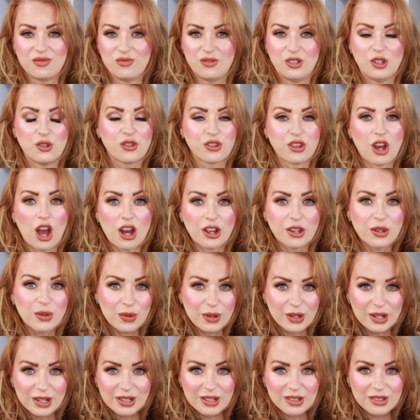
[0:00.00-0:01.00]
you thought you
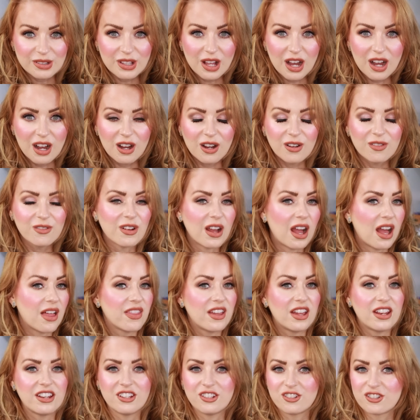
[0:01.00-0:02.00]
were going to love and
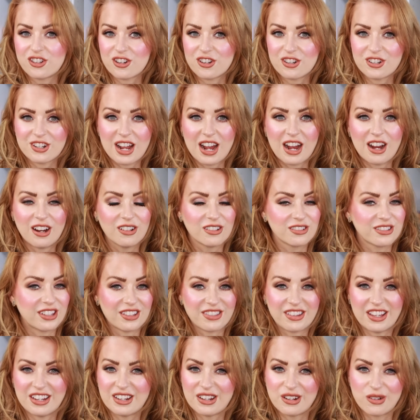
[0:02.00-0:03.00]
then it turned out
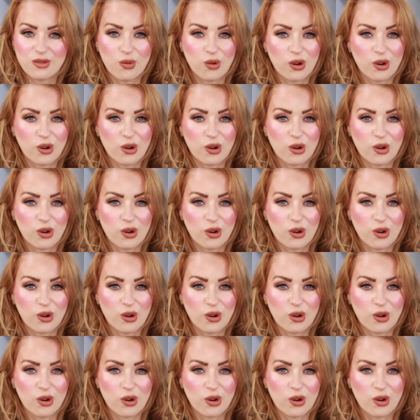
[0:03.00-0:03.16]
that they didn't